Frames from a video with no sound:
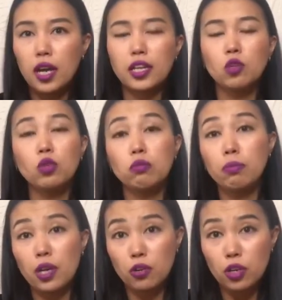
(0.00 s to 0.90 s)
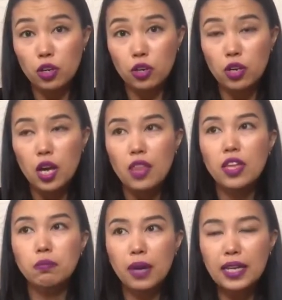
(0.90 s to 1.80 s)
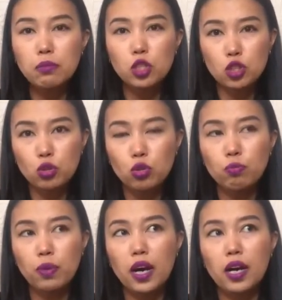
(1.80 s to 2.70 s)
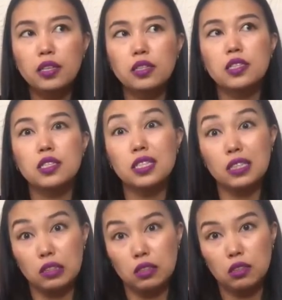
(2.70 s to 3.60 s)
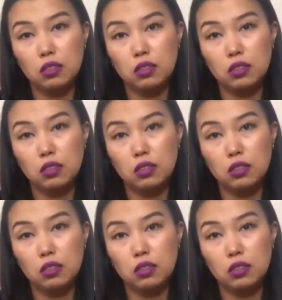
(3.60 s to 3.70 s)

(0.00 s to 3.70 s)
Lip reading: and he will marry her. That might be true, but still,